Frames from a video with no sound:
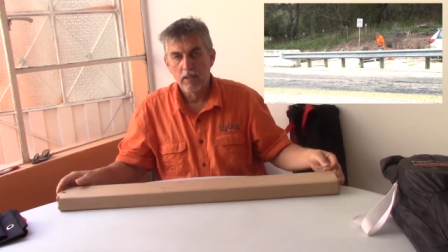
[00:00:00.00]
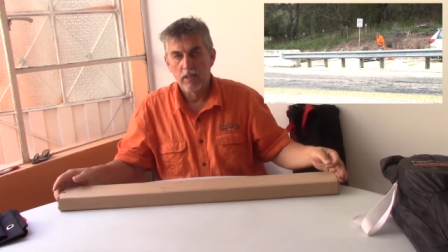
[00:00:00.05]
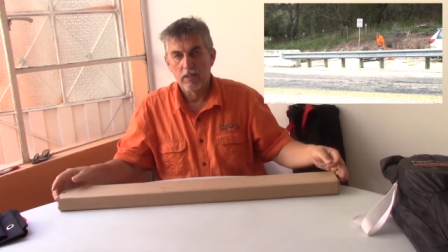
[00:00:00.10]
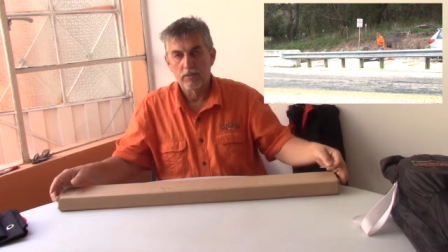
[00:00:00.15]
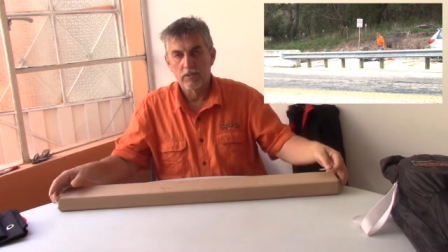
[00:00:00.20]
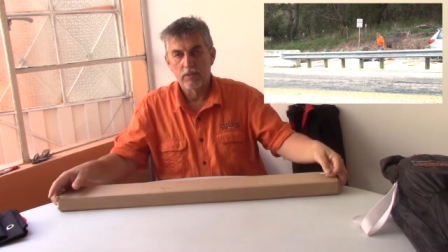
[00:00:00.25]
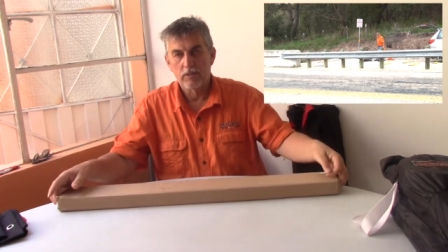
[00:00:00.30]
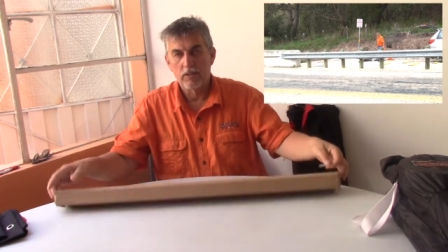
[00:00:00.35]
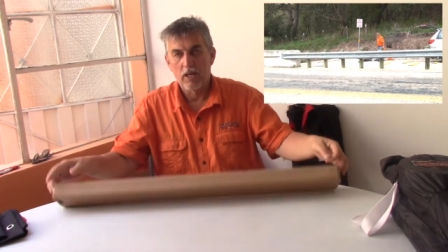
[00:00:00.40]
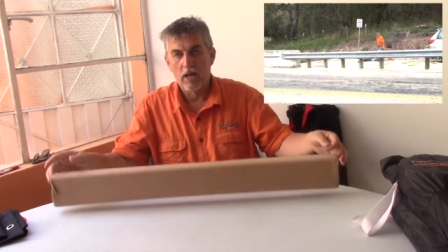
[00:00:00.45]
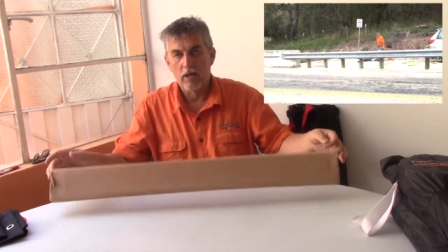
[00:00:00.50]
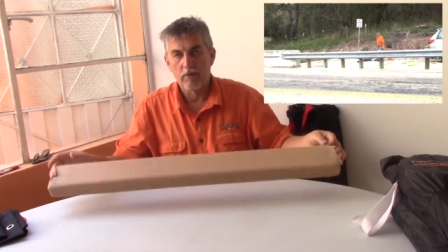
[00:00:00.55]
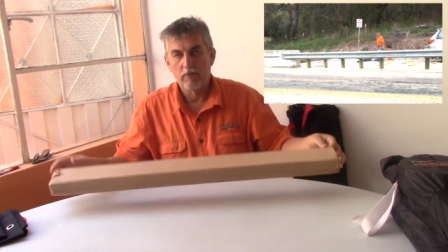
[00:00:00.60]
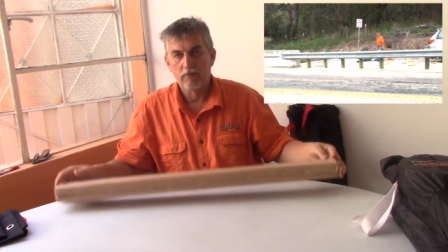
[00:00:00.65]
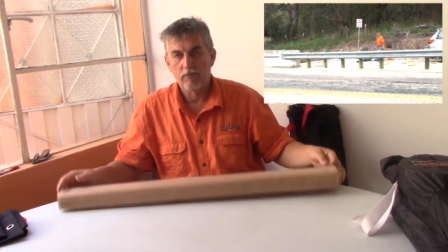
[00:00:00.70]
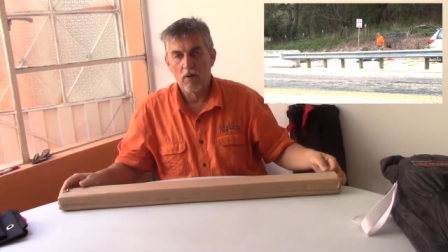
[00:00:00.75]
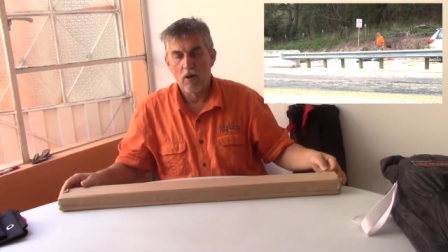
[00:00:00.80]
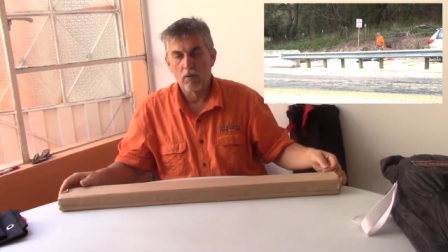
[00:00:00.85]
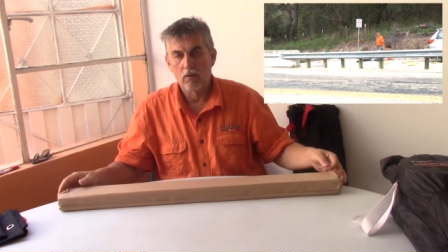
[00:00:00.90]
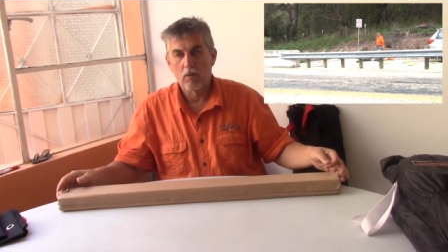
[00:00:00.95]
It's designed to
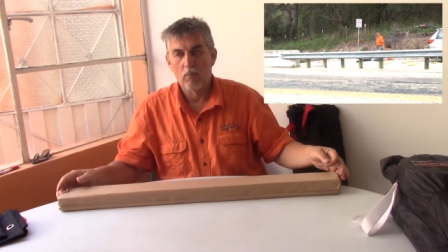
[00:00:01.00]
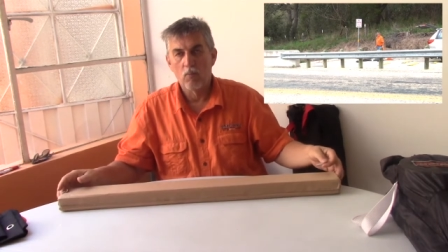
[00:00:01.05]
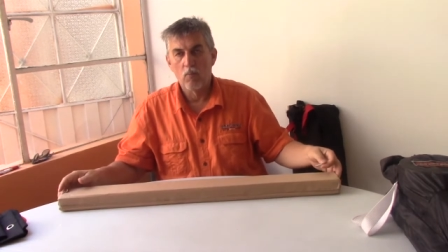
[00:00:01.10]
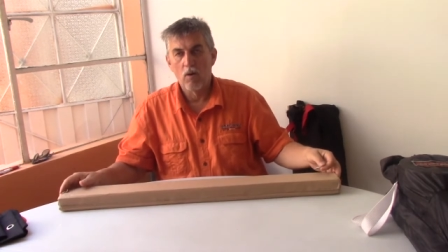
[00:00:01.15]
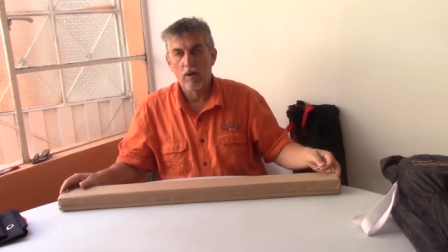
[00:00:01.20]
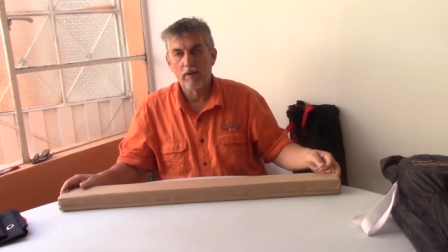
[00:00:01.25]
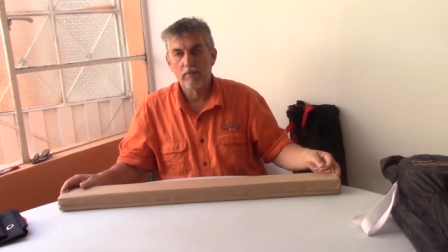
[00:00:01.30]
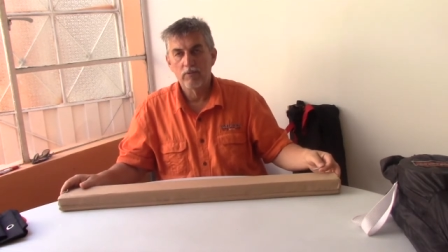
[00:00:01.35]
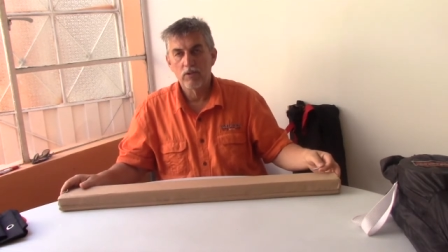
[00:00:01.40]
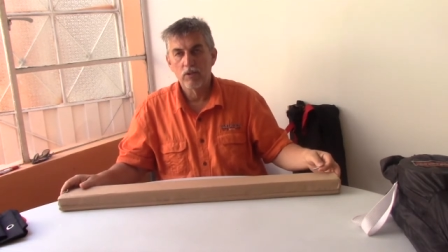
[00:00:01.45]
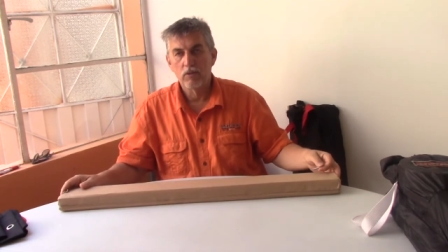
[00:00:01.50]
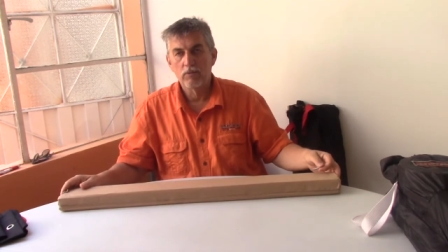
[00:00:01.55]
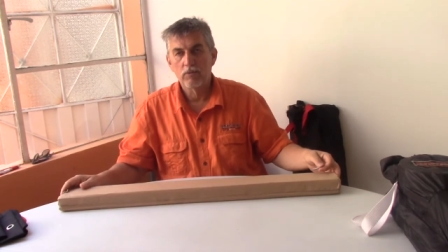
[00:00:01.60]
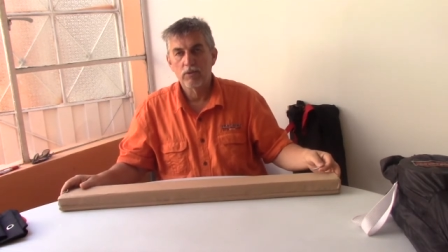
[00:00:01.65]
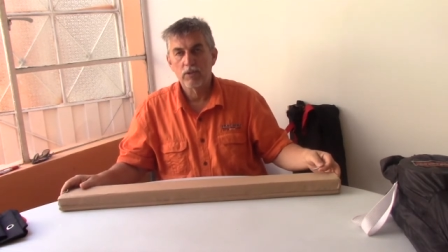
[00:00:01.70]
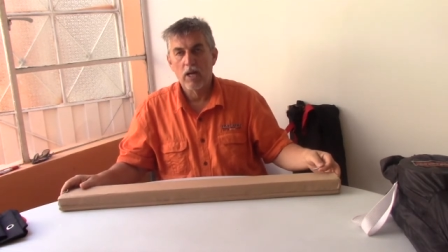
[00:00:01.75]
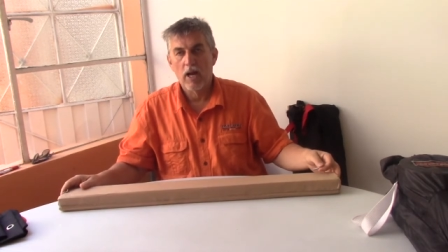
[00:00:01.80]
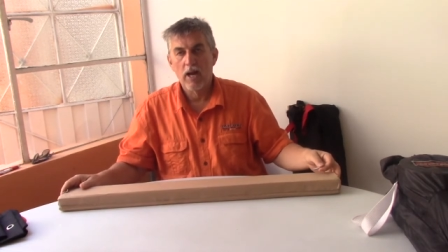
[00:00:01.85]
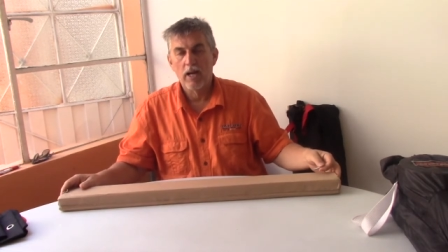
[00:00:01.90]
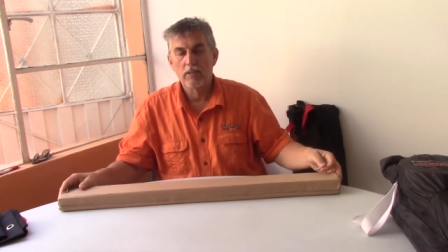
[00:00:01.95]
fall on one of two
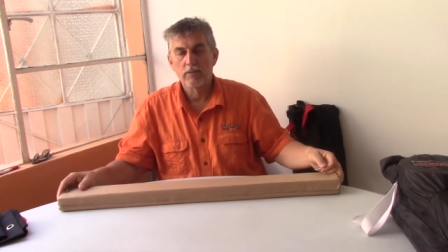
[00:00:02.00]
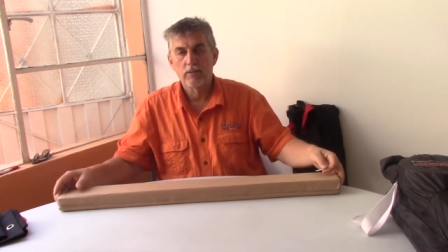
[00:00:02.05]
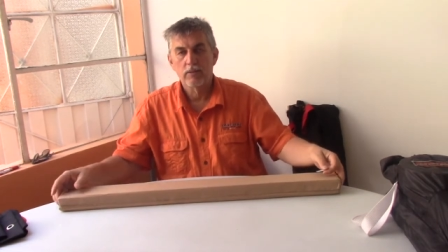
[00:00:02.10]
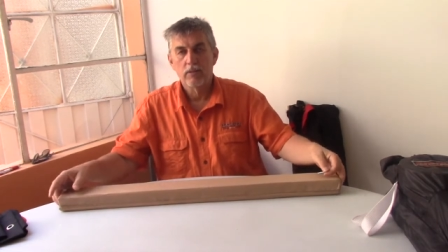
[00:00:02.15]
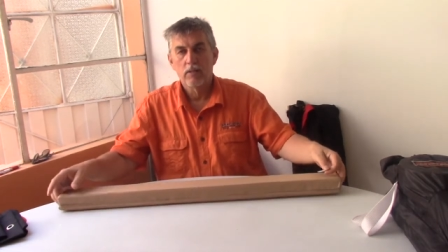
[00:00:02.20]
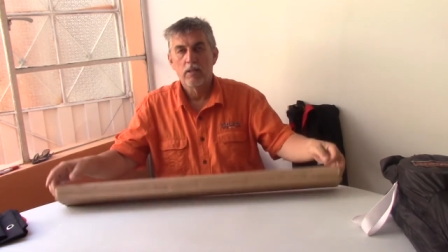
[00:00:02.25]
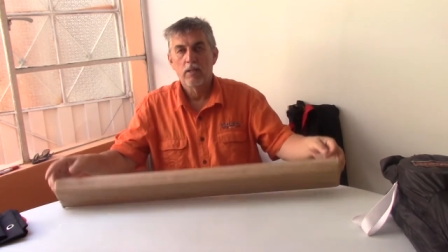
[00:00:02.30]
sides.